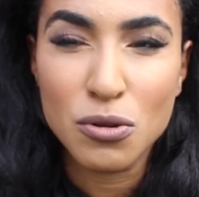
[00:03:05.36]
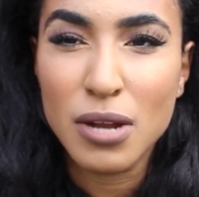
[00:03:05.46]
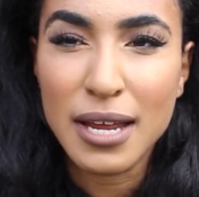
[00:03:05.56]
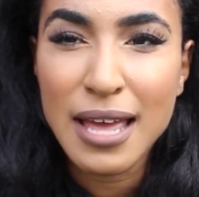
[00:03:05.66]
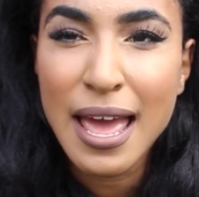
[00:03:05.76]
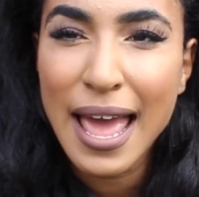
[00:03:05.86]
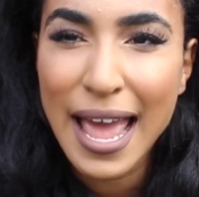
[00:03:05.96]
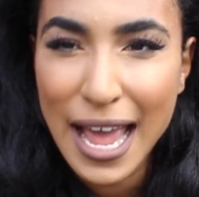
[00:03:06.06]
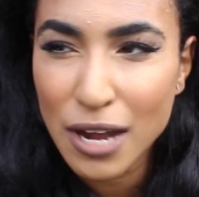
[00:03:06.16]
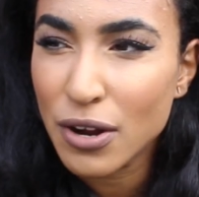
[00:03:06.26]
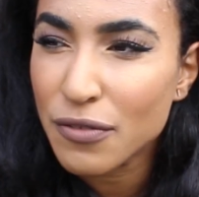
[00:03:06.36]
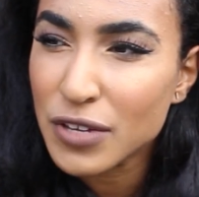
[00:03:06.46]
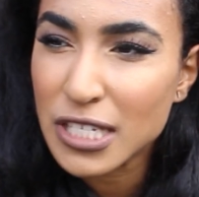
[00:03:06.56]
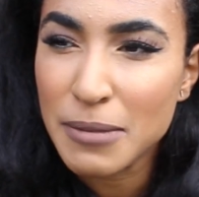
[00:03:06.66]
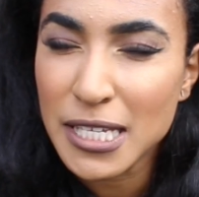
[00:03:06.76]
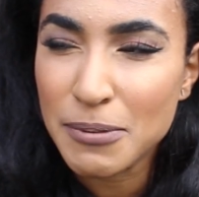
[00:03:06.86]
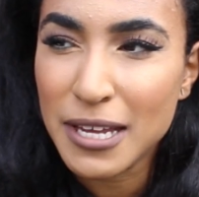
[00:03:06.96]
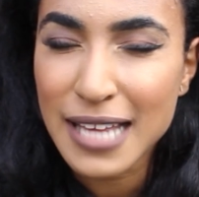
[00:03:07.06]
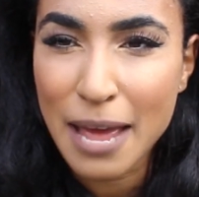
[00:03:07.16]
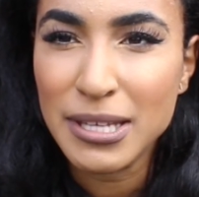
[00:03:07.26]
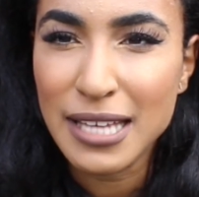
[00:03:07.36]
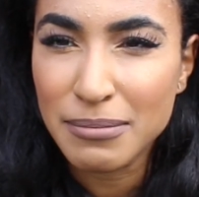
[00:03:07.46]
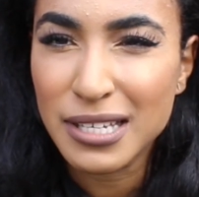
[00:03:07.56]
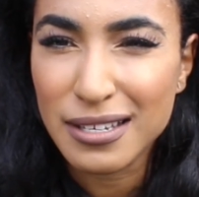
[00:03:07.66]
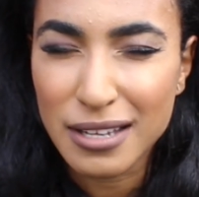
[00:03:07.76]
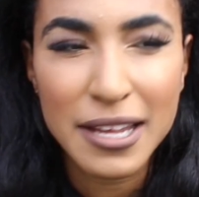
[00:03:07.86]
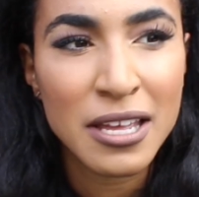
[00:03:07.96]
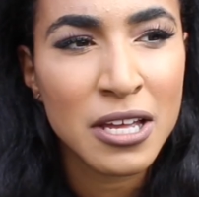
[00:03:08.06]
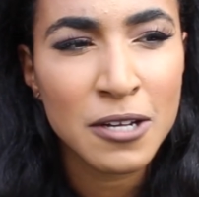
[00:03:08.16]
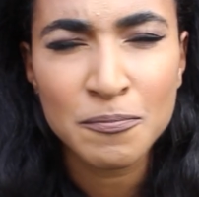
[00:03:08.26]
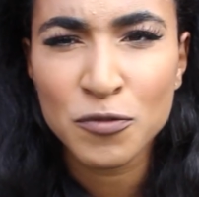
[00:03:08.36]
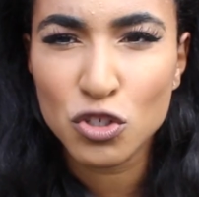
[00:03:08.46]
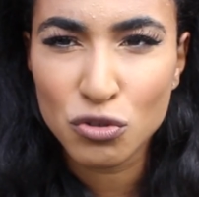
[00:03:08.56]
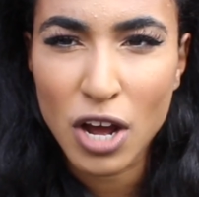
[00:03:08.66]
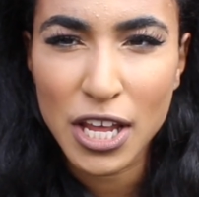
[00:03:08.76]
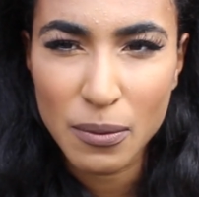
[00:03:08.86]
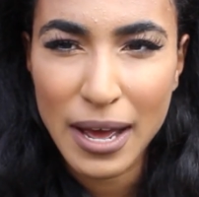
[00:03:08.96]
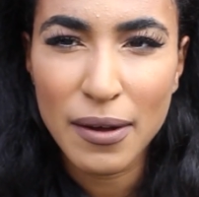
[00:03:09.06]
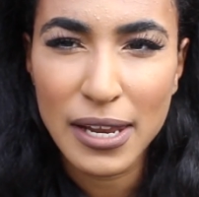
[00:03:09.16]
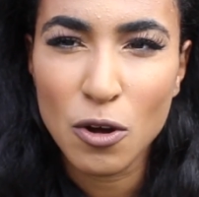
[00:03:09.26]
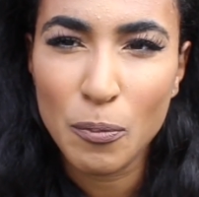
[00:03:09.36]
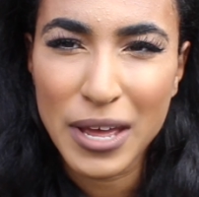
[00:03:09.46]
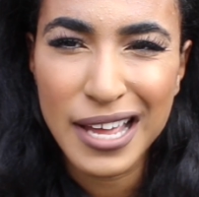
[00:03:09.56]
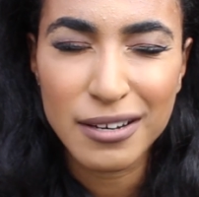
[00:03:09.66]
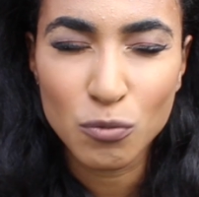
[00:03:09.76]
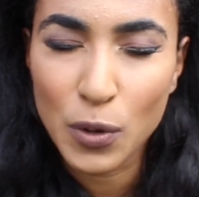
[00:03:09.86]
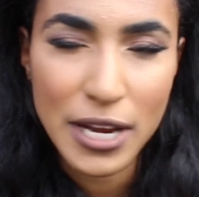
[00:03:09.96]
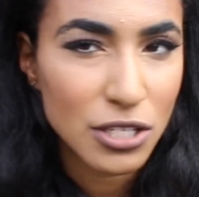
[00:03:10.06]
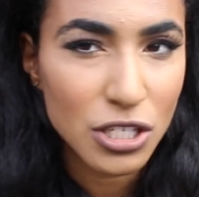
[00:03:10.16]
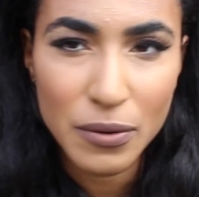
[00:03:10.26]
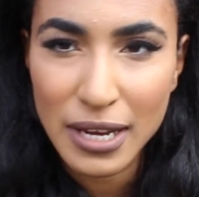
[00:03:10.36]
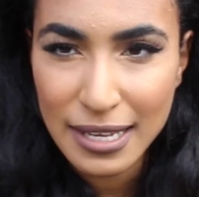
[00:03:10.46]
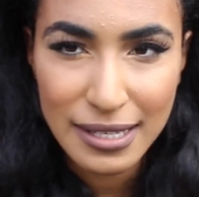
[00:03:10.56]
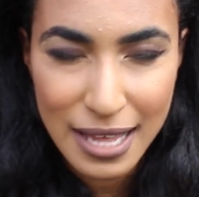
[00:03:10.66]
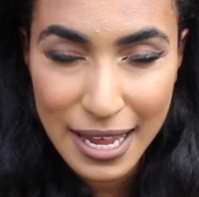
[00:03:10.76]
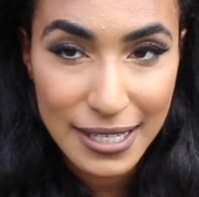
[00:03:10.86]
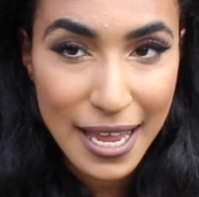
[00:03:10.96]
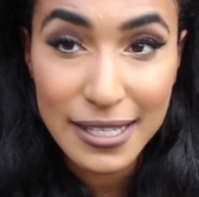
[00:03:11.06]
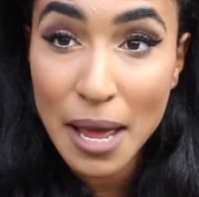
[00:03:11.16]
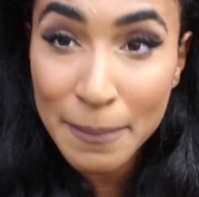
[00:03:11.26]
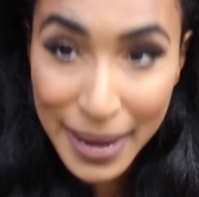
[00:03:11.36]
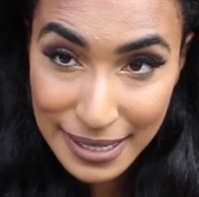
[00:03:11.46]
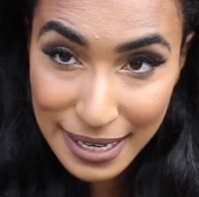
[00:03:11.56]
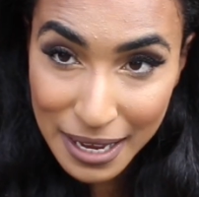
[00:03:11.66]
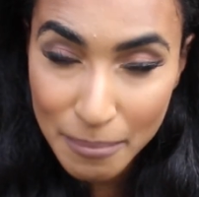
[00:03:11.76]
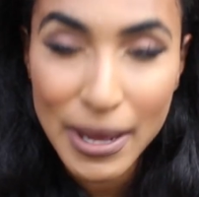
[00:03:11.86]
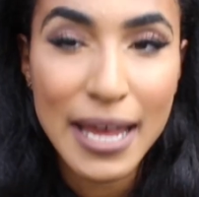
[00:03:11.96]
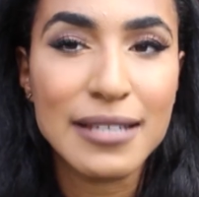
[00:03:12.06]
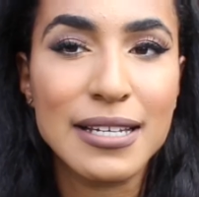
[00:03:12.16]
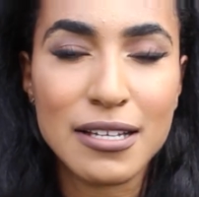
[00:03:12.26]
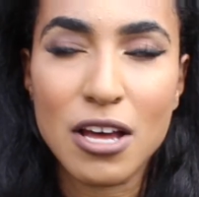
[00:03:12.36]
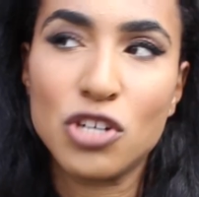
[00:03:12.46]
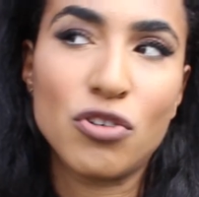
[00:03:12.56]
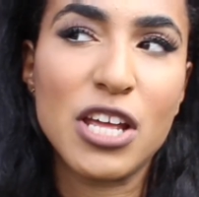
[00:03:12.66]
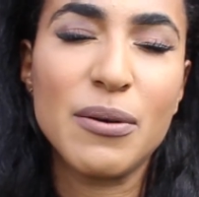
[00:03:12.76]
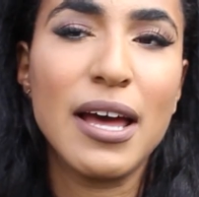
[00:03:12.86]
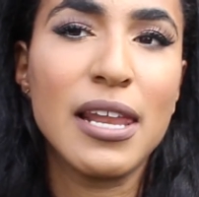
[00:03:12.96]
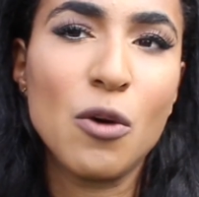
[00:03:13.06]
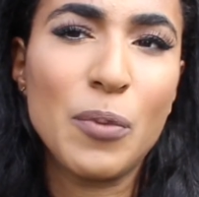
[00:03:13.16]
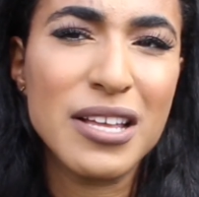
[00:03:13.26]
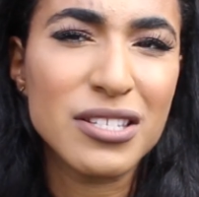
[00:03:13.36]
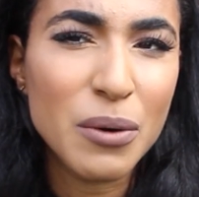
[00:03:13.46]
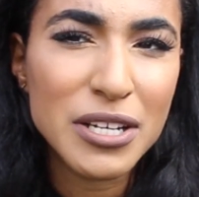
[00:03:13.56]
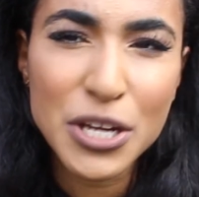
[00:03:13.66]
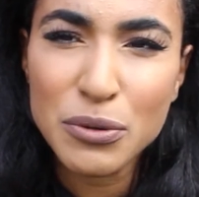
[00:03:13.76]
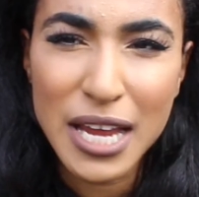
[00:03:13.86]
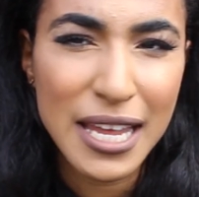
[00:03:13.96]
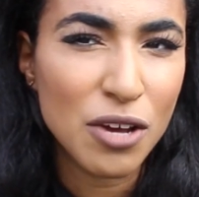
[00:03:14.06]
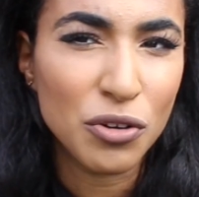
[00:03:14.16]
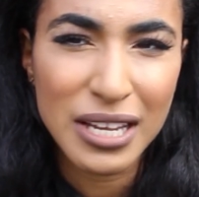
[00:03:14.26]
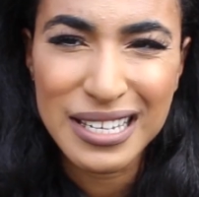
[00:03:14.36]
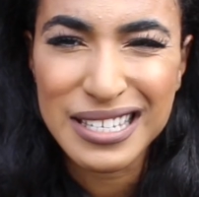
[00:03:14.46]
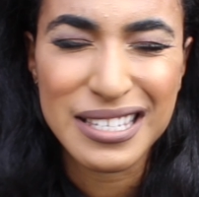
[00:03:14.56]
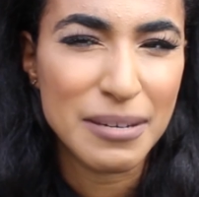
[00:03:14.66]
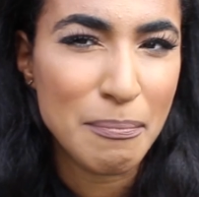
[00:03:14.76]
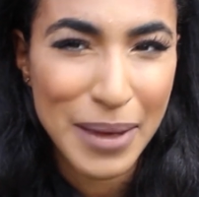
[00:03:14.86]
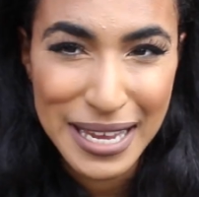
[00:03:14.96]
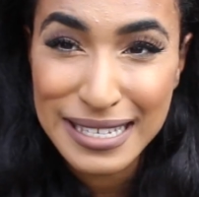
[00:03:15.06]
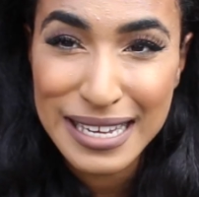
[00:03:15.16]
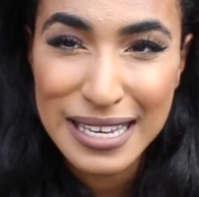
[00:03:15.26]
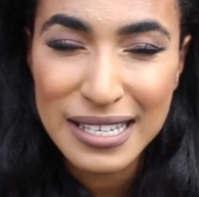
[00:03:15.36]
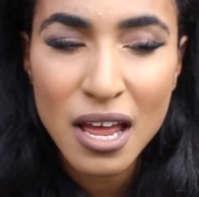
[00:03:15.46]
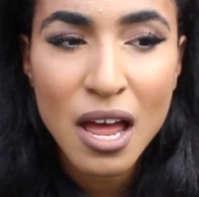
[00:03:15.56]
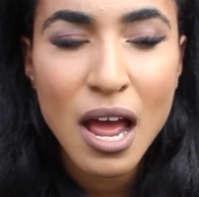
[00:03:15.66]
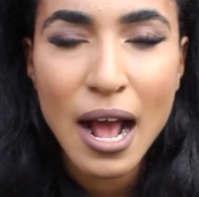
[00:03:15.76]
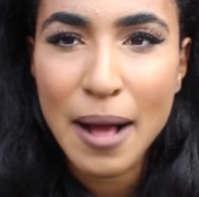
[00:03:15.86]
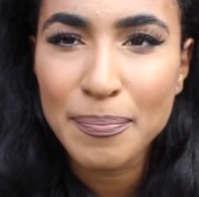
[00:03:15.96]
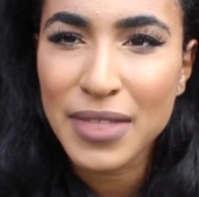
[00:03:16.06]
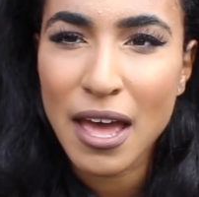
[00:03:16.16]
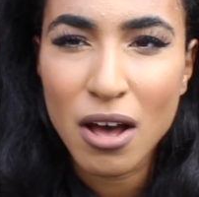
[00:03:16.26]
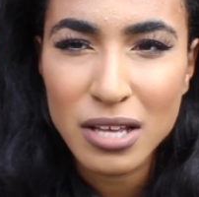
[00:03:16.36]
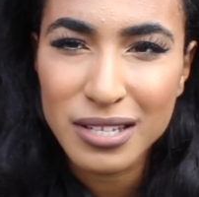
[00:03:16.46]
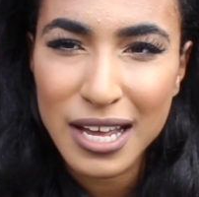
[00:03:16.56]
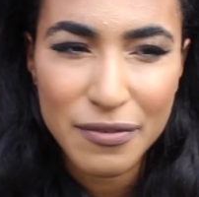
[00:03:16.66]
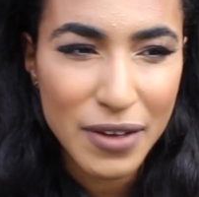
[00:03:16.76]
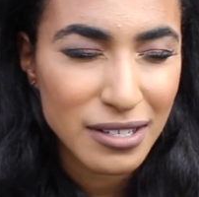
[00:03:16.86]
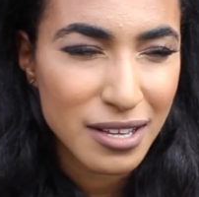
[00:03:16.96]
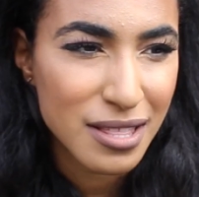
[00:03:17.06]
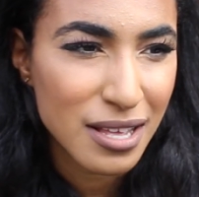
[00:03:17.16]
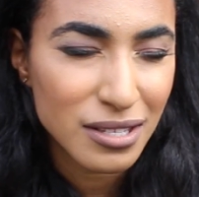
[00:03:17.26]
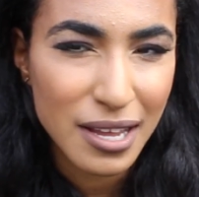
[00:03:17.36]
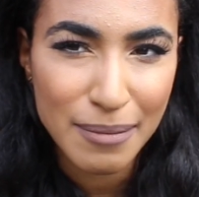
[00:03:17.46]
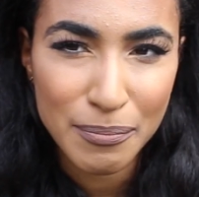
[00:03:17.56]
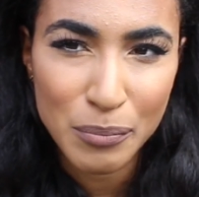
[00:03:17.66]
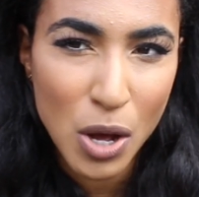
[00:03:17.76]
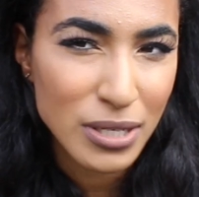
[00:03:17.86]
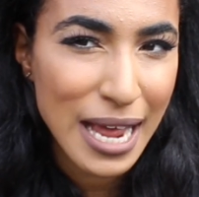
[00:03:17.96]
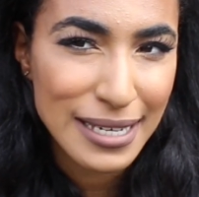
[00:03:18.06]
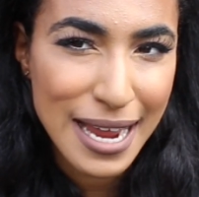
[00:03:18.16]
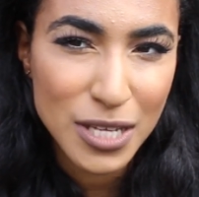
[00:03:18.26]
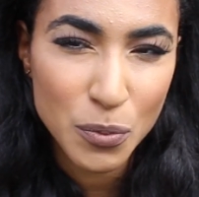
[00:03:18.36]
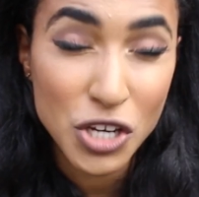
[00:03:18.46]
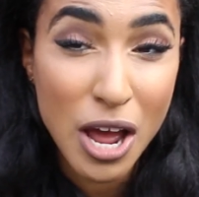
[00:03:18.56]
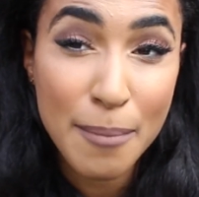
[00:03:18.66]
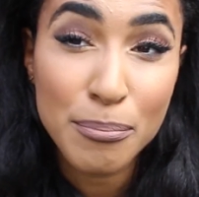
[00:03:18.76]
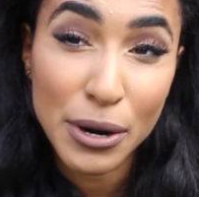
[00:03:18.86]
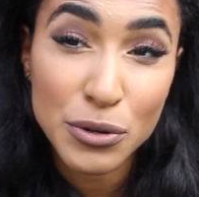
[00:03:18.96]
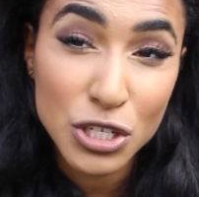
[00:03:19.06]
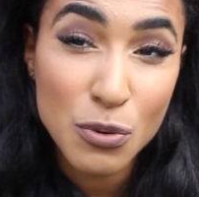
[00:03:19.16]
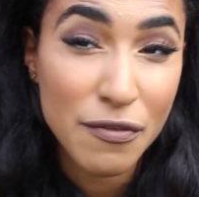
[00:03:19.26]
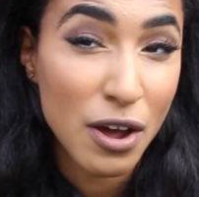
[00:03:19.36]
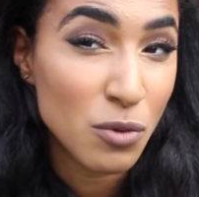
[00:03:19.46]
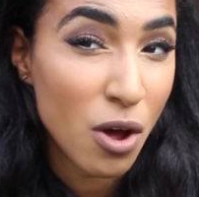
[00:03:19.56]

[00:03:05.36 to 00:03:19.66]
or hair growth vitamins, because MSM does dry you out a little bit when it's doing its thing. It's amazing, but it does kind of dry you out a little bit, and so I don't take it on a consistent basis. There are side effects, things like mild headaches, which I'm prone to if I'm